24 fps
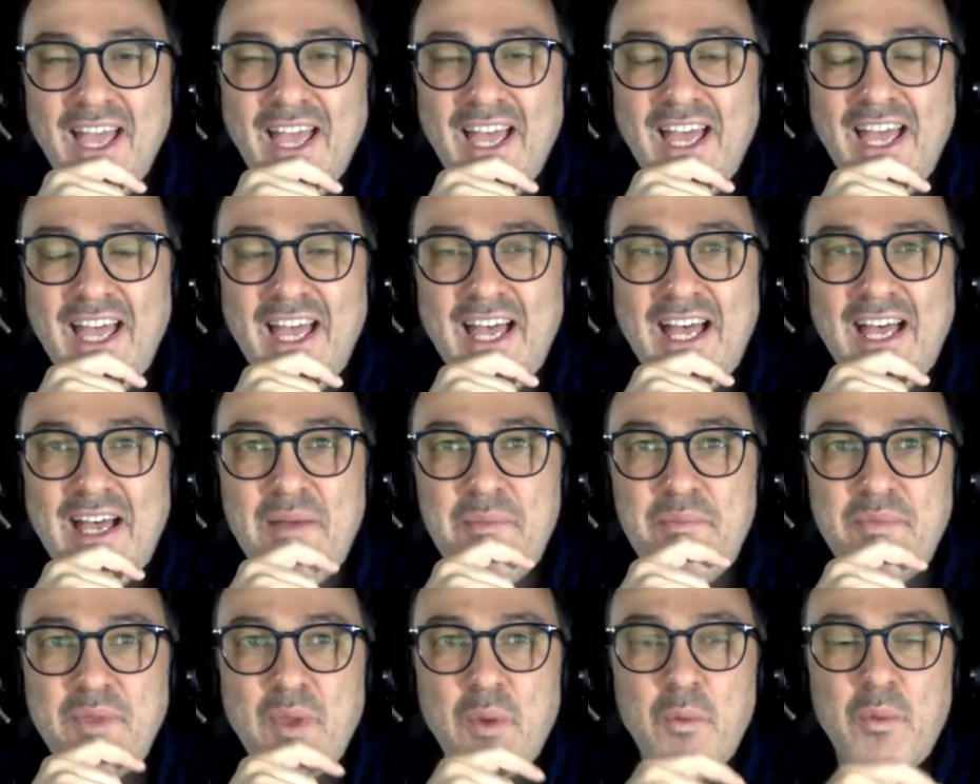
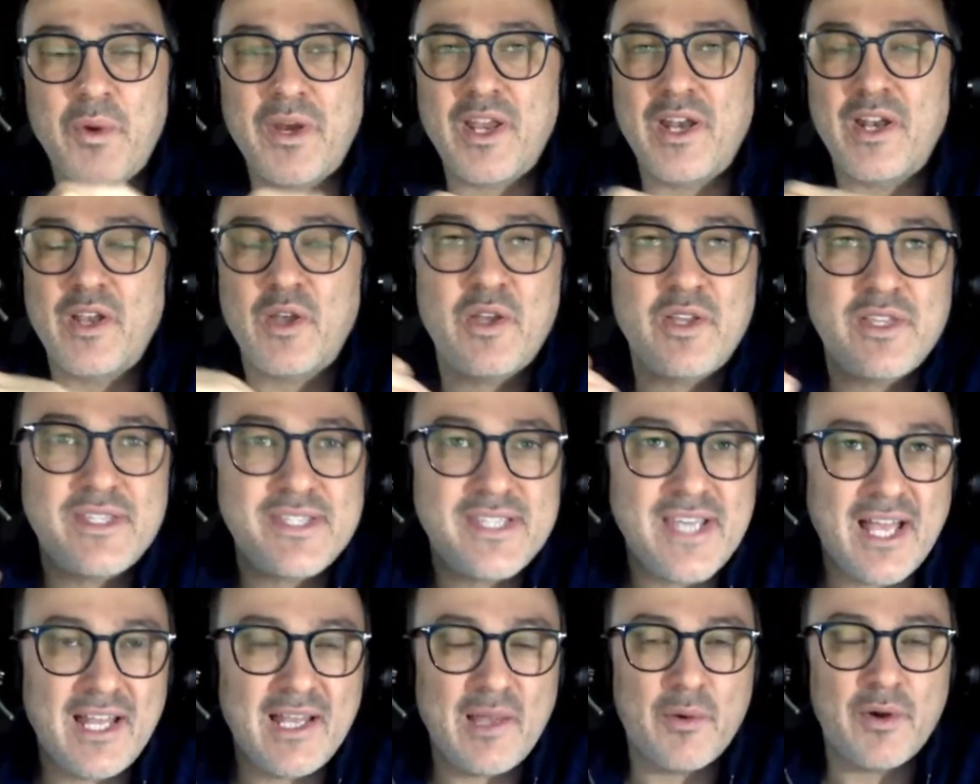We're going to
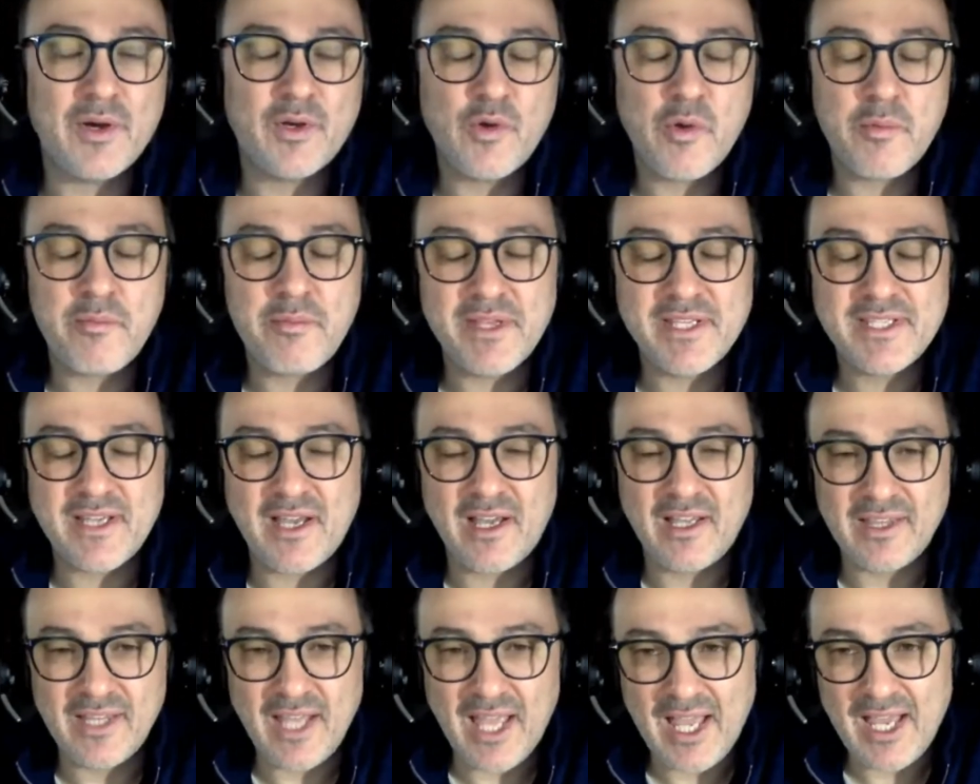sell our equipment
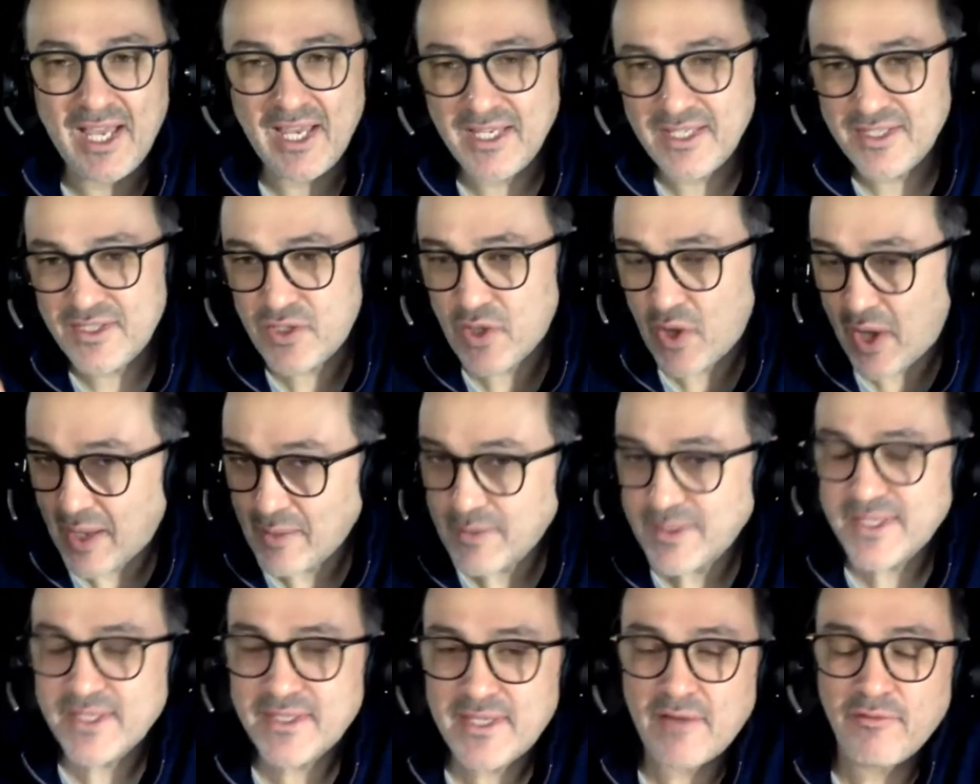online. So I
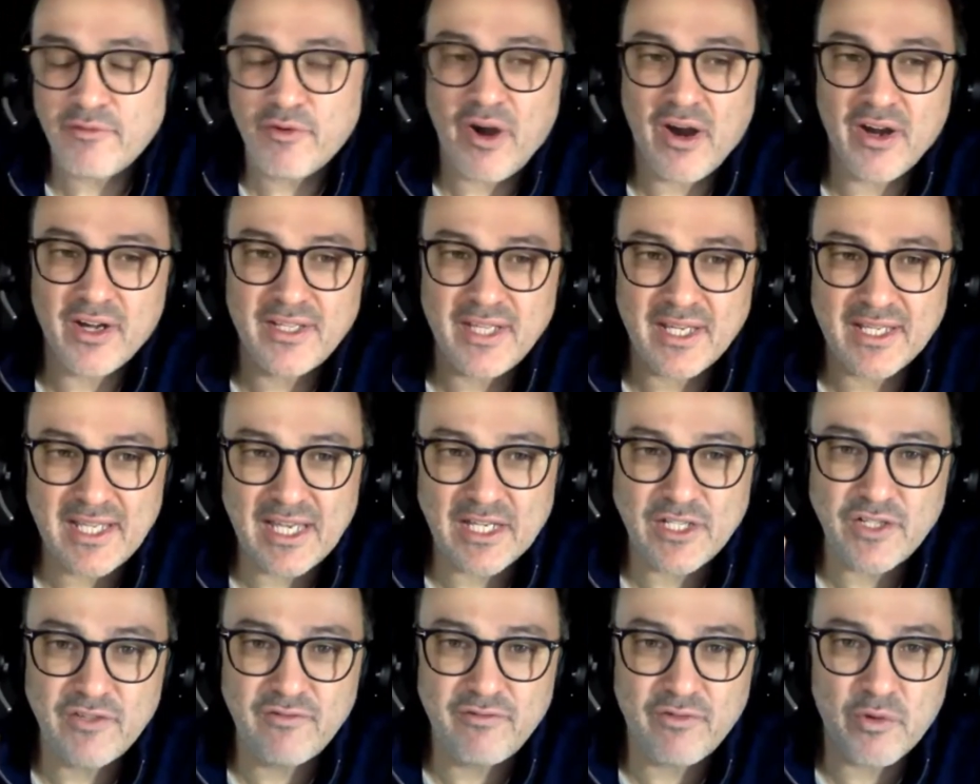was the software architect
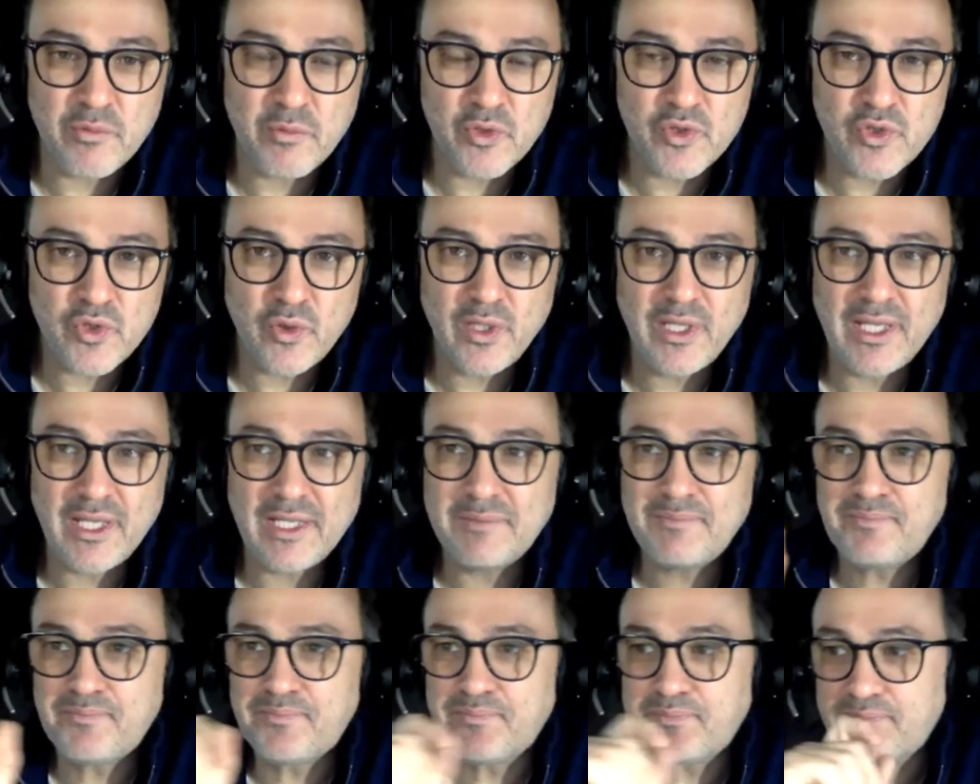actually for Motorola.